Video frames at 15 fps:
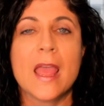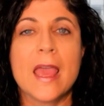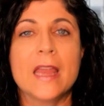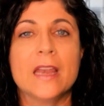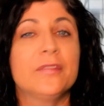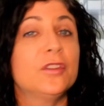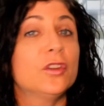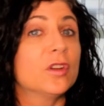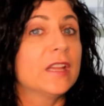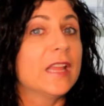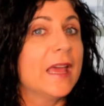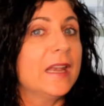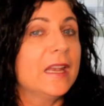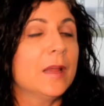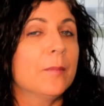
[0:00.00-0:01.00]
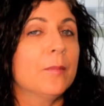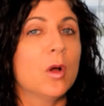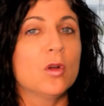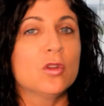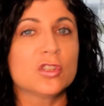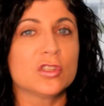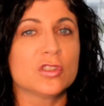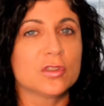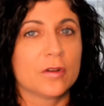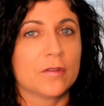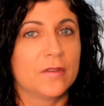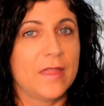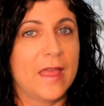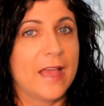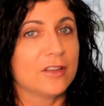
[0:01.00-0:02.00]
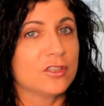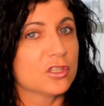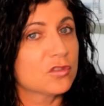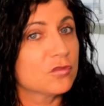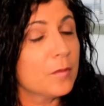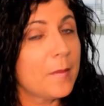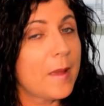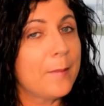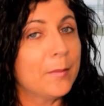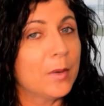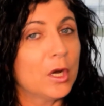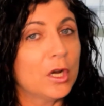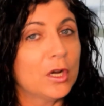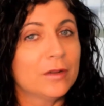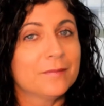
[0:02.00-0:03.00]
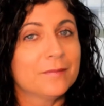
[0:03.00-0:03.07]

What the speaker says: And if you're getting emotions over that, just remember,